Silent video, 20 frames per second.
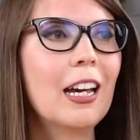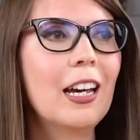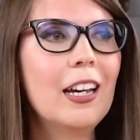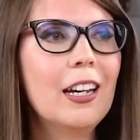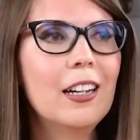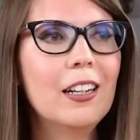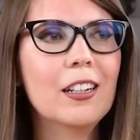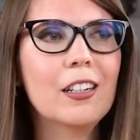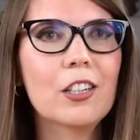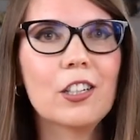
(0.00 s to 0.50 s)

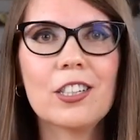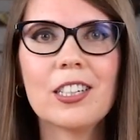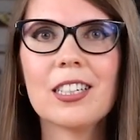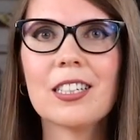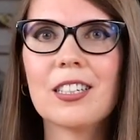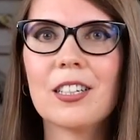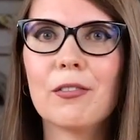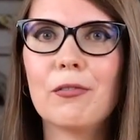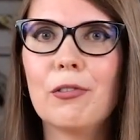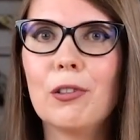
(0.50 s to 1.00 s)
in
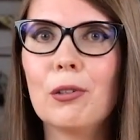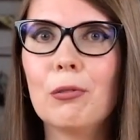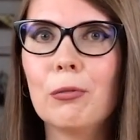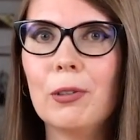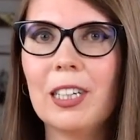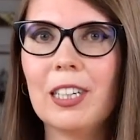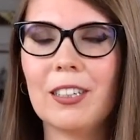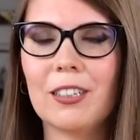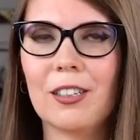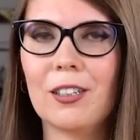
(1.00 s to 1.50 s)
just a few
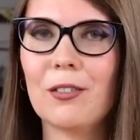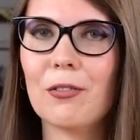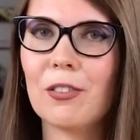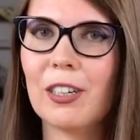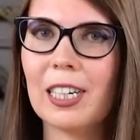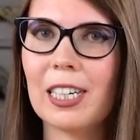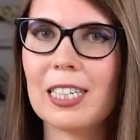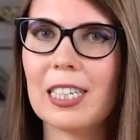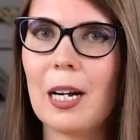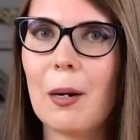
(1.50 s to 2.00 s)
videos. For
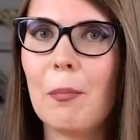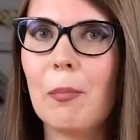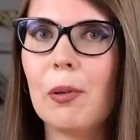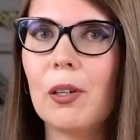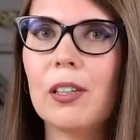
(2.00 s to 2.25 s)
example,